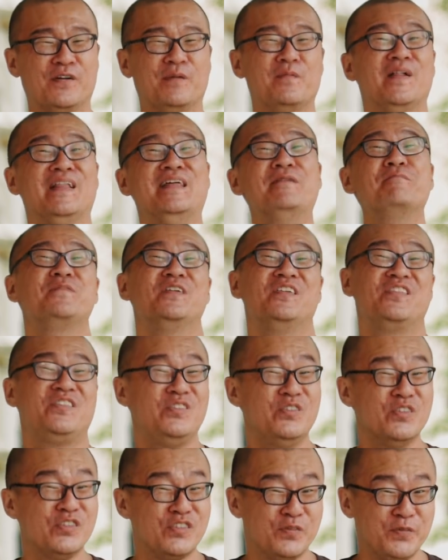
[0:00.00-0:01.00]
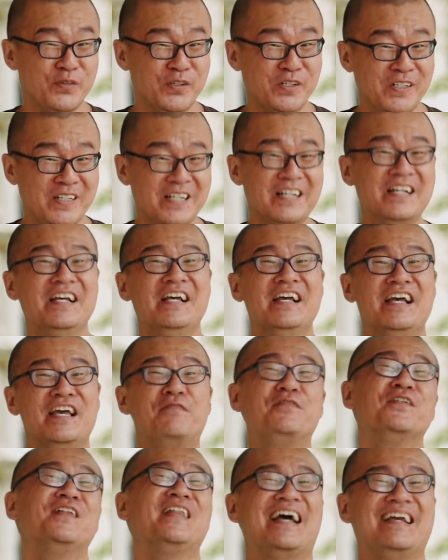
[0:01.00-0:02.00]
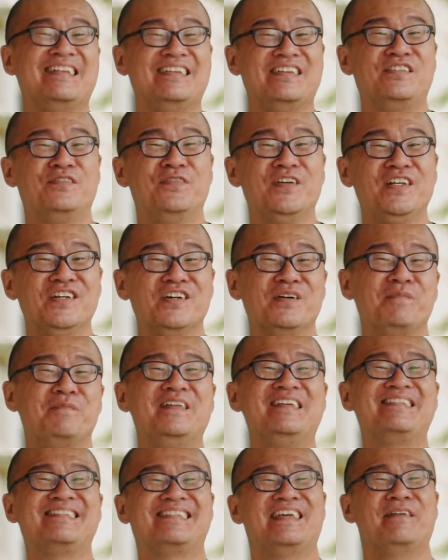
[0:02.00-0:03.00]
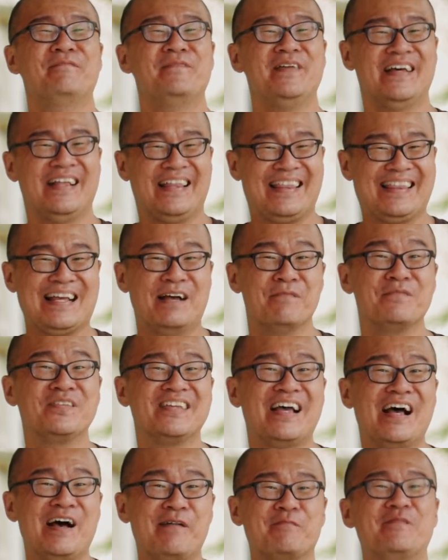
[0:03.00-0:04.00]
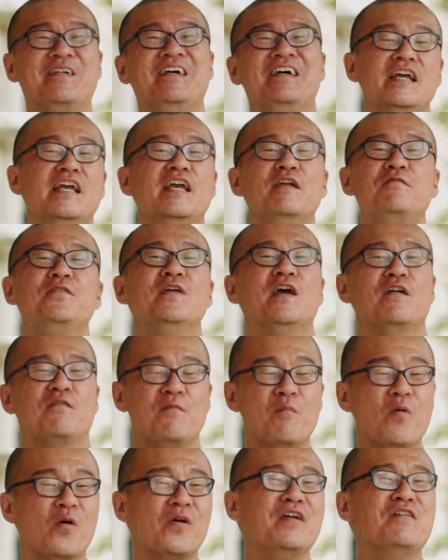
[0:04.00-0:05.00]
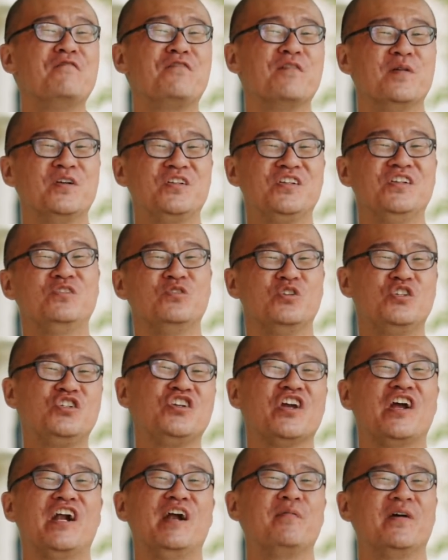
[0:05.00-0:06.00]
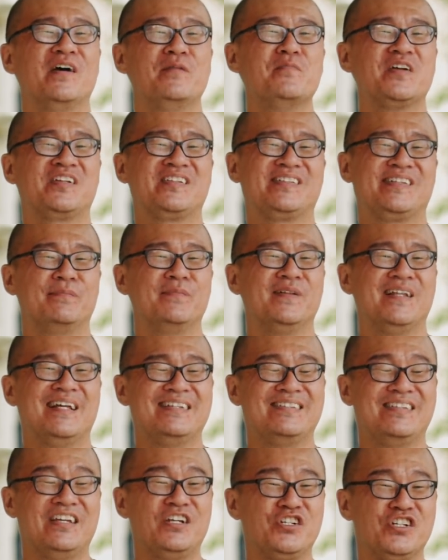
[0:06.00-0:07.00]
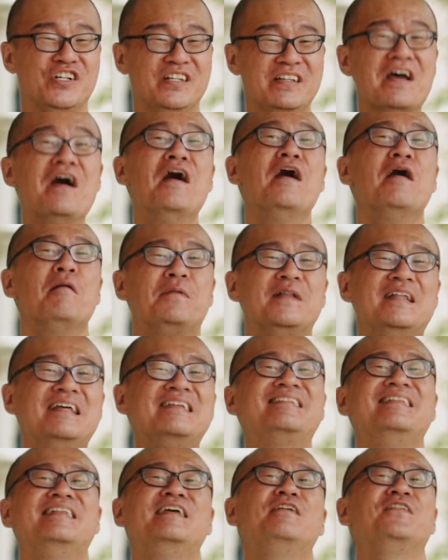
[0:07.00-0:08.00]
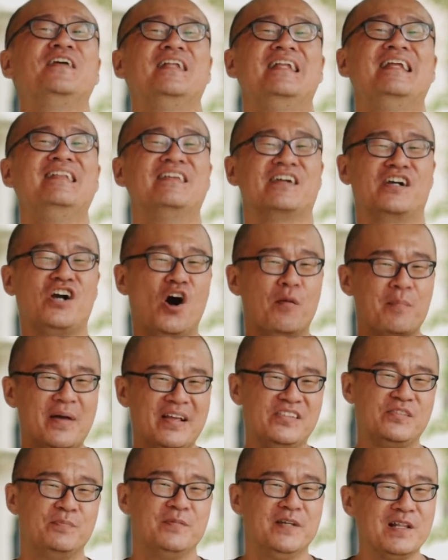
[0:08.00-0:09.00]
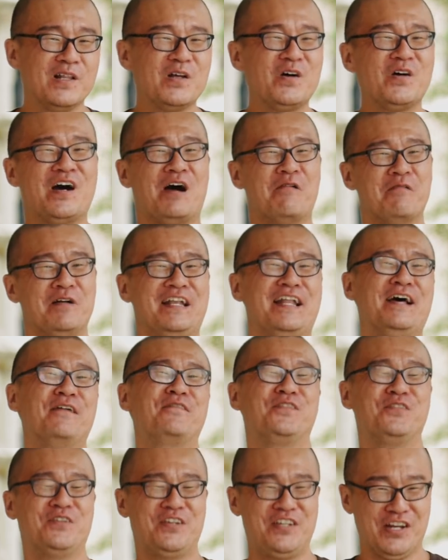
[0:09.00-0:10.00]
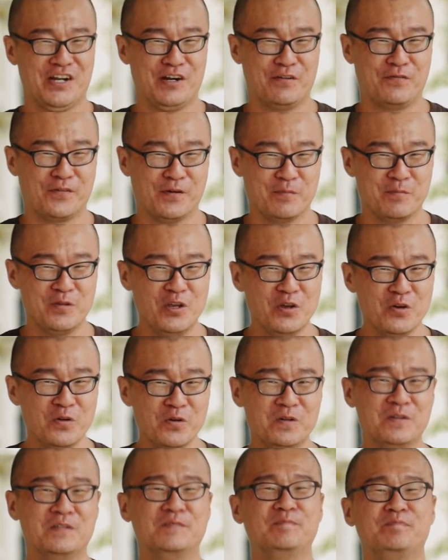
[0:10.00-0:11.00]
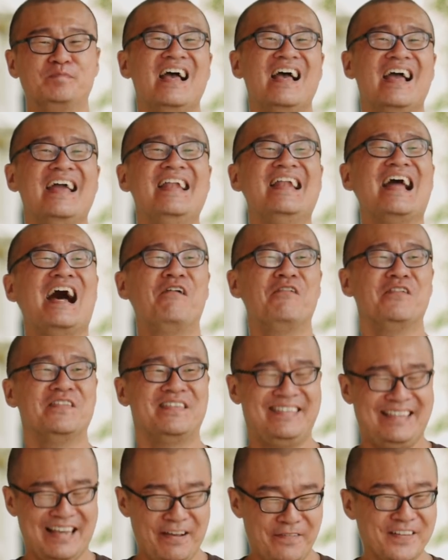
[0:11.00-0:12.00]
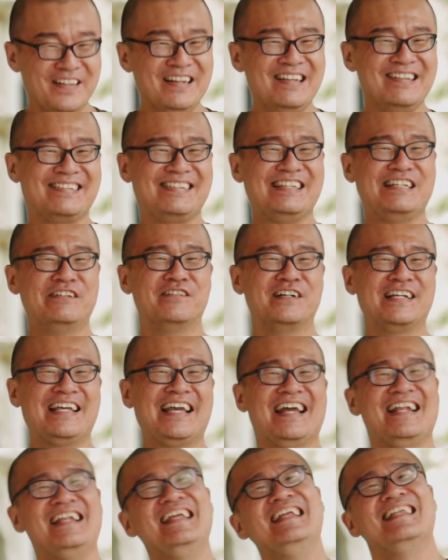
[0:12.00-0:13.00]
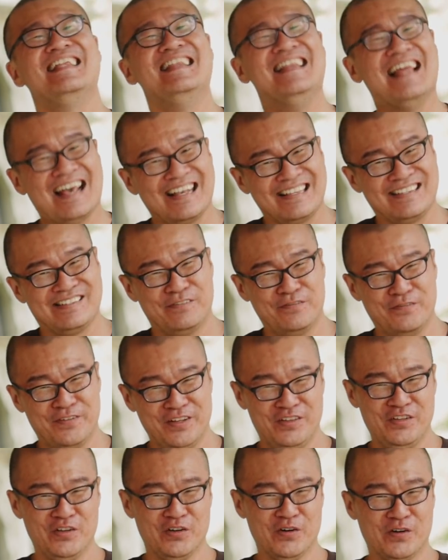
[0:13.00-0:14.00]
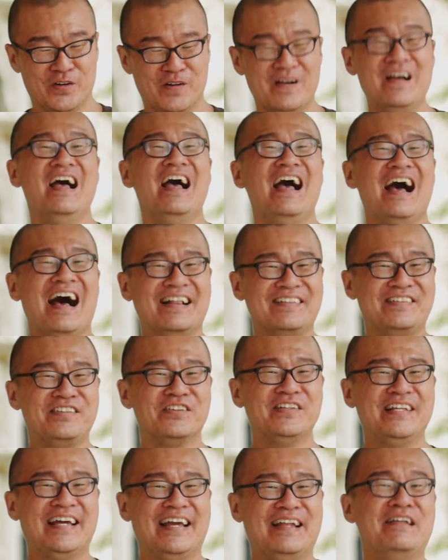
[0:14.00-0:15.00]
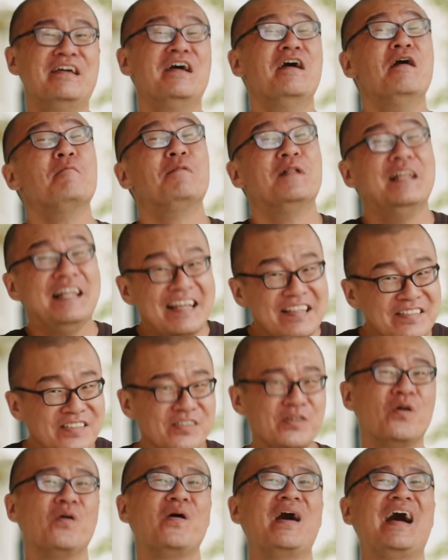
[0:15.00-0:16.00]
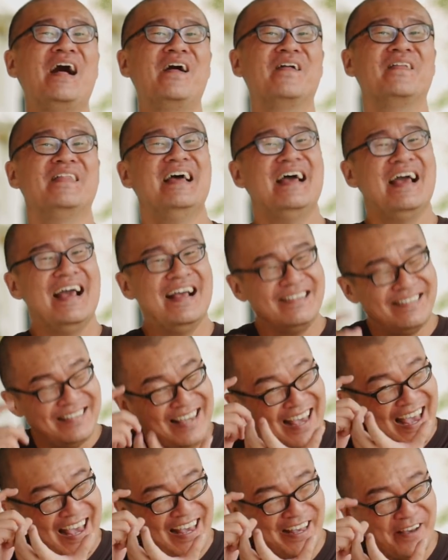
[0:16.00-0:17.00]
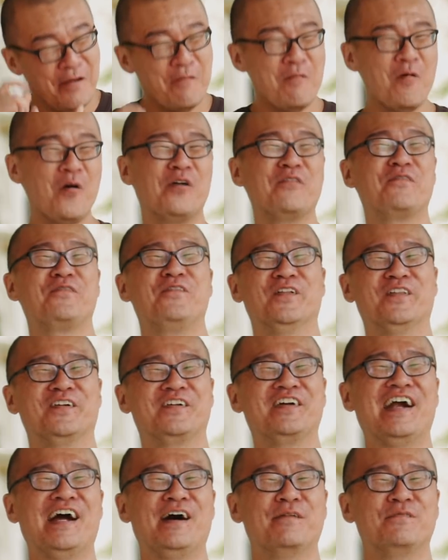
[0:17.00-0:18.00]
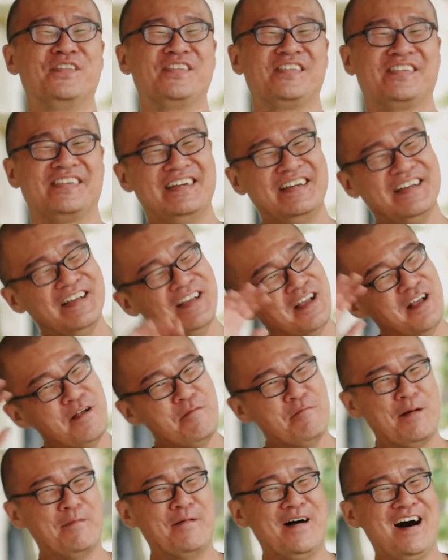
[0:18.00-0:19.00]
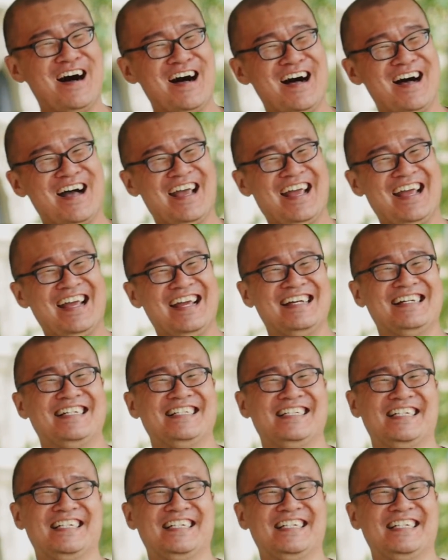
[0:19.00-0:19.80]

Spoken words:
from Olympus useful. If you like this video, please give me a thumbs up. If you have more information to share about image stabilization, please leave it in the comments below. I would love to hear from you. And I will definitely see you again in the next video. Until then, please go out and take more photographs. Bye-bye.